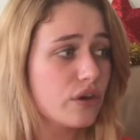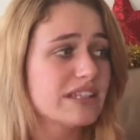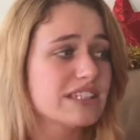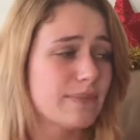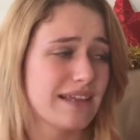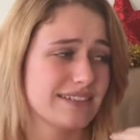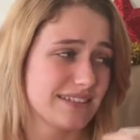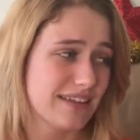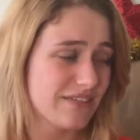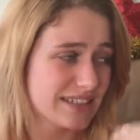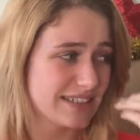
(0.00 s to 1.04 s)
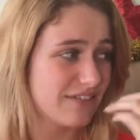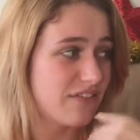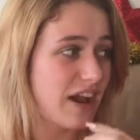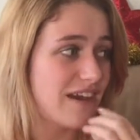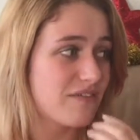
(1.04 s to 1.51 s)
who can spend
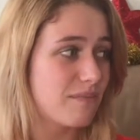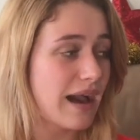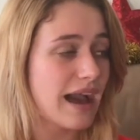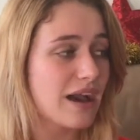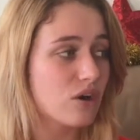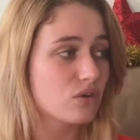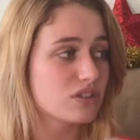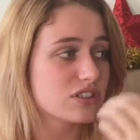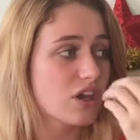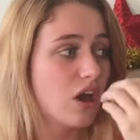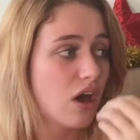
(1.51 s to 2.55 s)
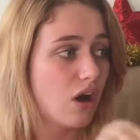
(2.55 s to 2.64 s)
£75?